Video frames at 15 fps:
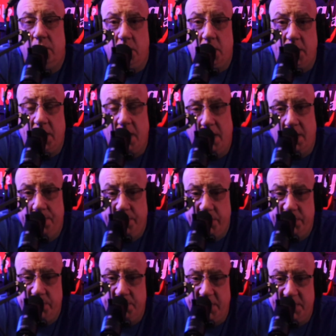
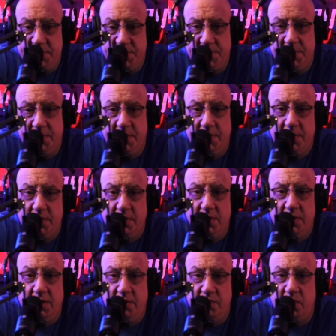accomplishments
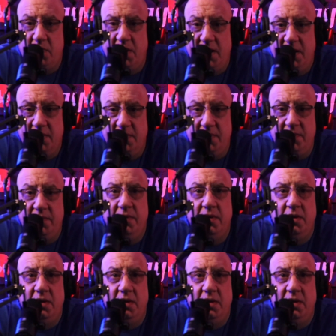in Rhode Island,